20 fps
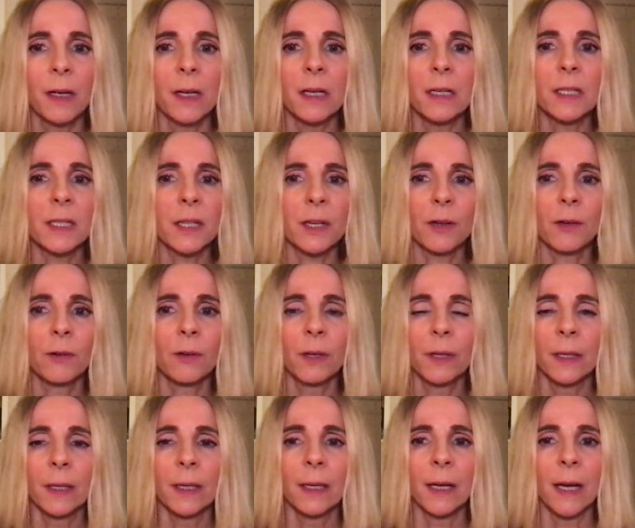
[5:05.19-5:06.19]
So,
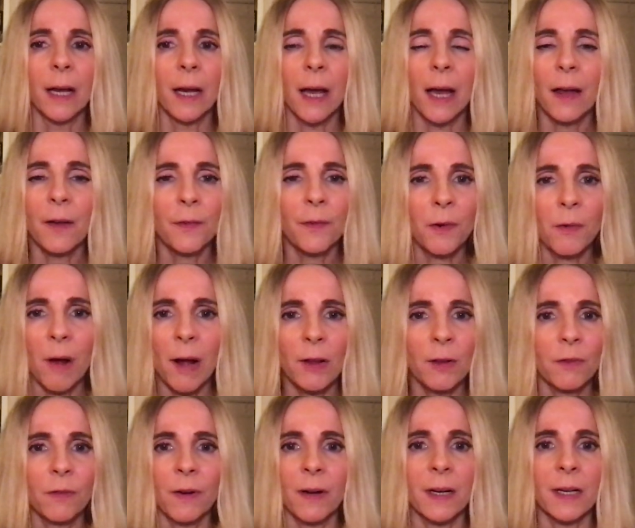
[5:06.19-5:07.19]
every one
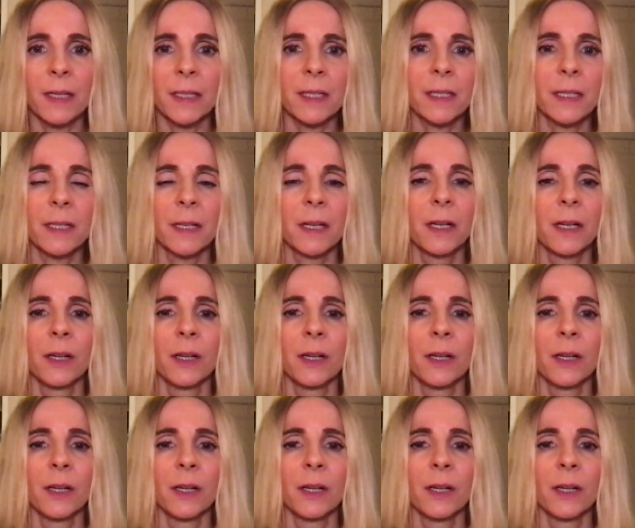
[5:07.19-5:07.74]
of us